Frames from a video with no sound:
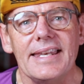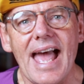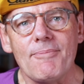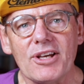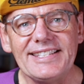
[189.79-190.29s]

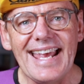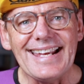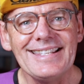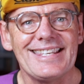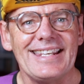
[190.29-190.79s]
Now, my
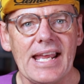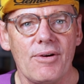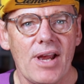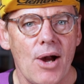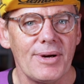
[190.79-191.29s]
second
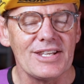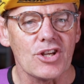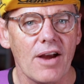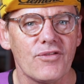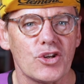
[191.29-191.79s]
scenario is
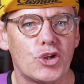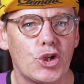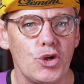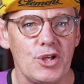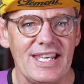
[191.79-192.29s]
over a
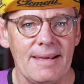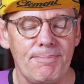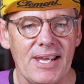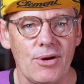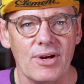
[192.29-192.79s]
2-year
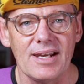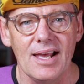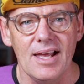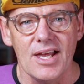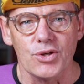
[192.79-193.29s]
period.
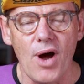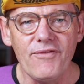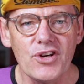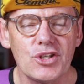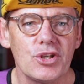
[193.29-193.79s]
So
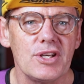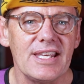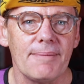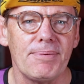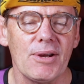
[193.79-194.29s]
over a
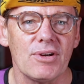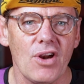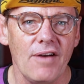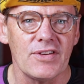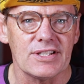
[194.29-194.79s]
2-year period,
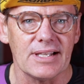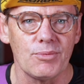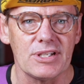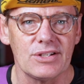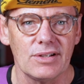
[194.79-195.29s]
obviously
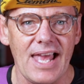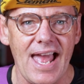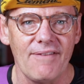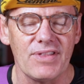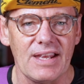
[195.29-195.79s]
we still
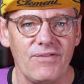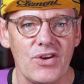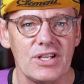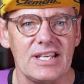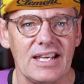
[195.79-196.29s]
have the
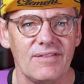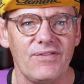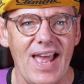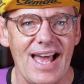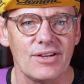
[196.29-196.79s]

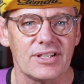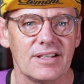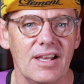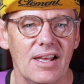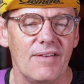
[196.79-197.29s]

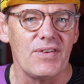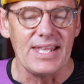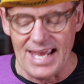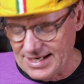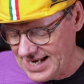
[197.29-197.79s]
13,000 for
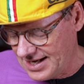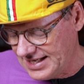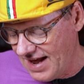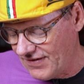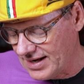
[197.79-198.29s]
the
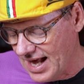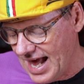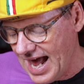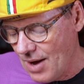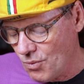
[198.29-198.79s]
SL7.
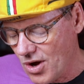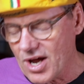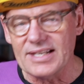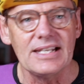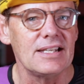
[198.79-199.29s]
And what
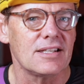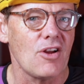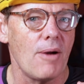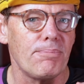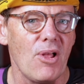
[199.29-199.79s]
I did is
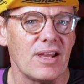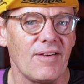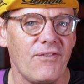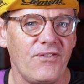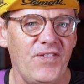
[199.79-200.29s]
I applied a
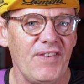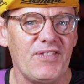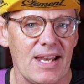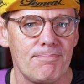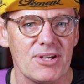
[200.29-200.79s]

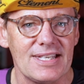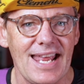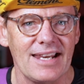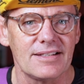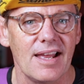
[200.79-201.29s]

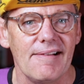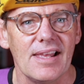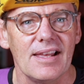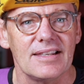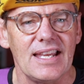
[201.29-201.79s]
50%
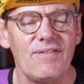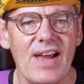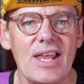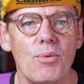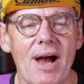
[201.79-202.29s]

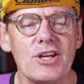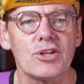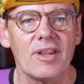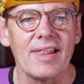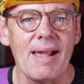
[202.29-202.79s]
devaluation
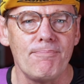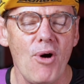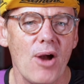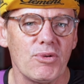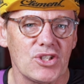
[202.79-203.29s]
on that
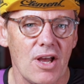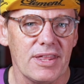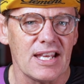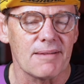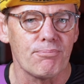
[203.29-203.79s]
bike, which I
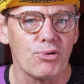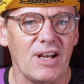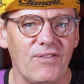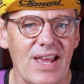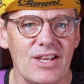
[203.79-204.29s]
think is pretty
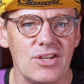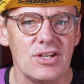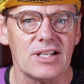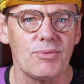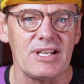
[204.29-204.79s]
fair.
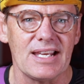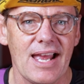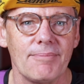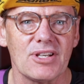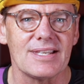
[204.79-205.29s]
Usually when you
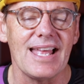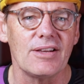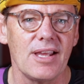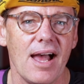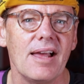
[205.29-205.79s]
come to sell
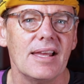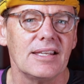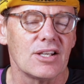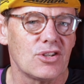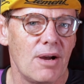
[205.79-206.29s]
your
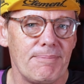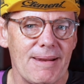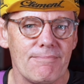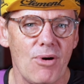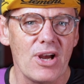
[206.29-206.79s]
top
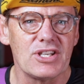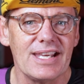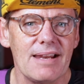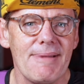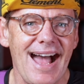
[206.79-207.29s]
end bikes, you
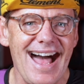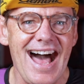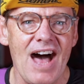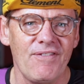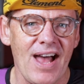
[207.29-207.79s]
get about
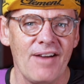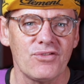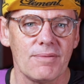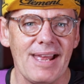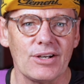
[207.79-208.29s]
half
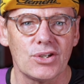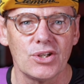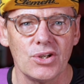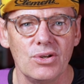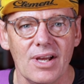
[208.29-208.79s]
after about
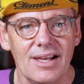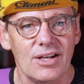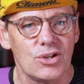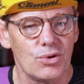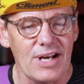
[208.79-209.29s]

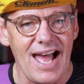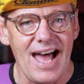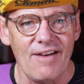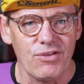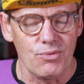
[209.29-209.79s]

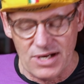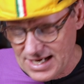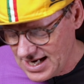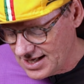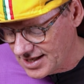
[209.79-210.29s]
2.5, 3
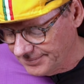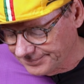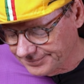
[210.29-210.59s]
years.